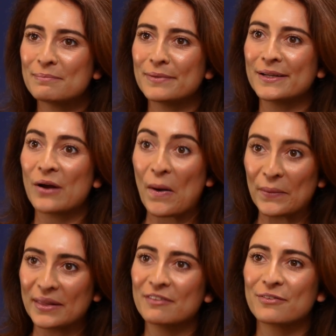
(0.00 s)
but
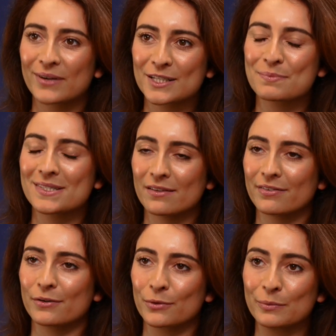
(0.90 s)
only for a
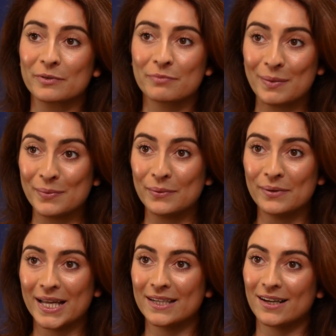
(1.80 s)
specific group of
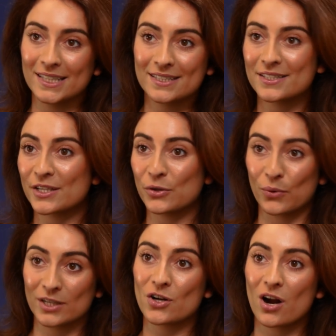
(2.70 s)
people and not
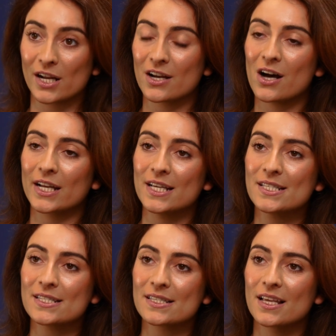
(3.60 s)
your target
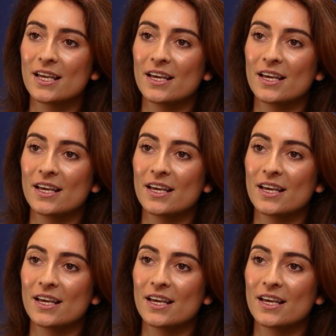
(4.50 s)
audience,